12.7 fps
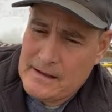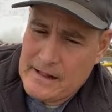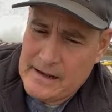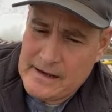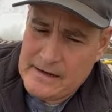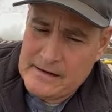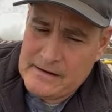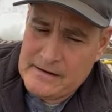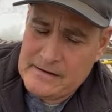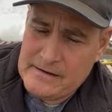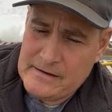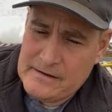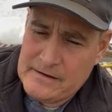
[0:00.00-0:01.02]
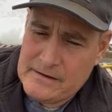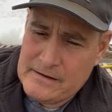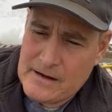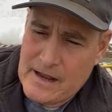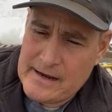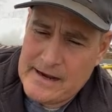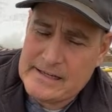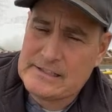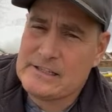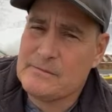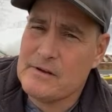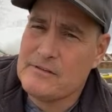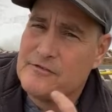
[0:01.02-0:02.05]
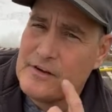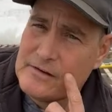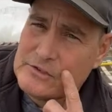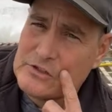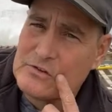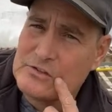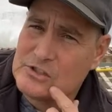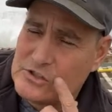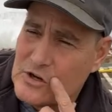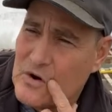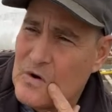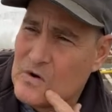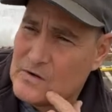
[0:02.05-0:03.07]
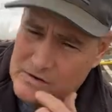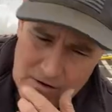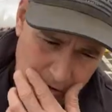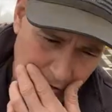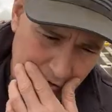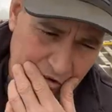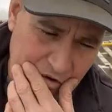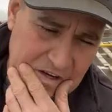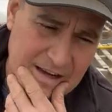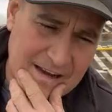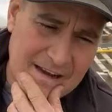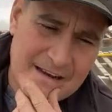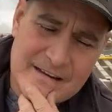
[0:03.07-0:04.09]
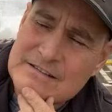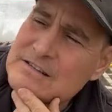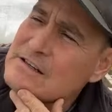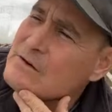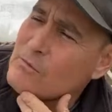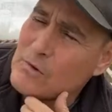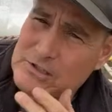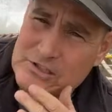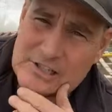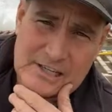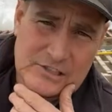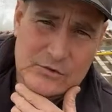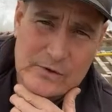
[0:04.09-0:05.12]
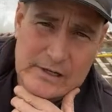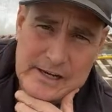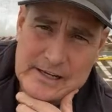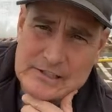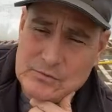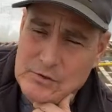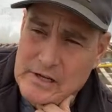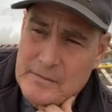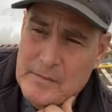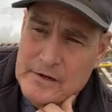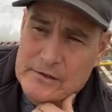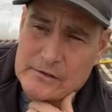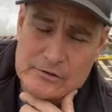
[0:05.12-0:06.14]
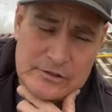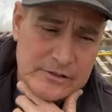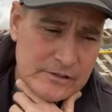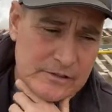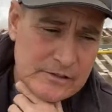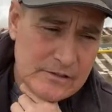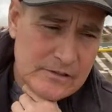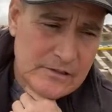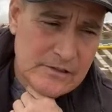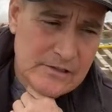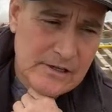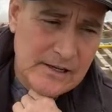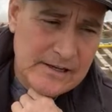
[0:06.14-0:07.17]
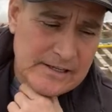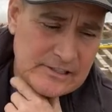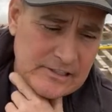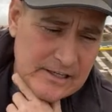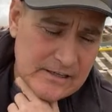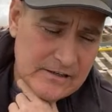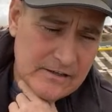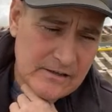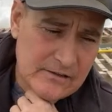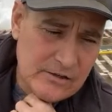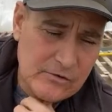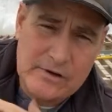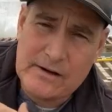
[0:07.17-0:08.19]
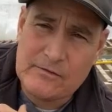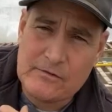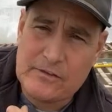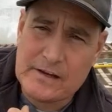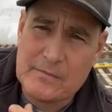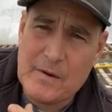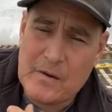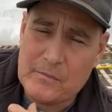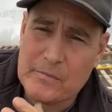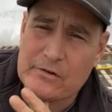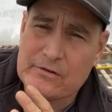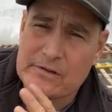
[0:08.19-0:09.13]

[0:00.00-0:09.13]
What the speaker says: And I asked him if he was going to start over again, what size greenhouse would he build? And he said, don't ever think about building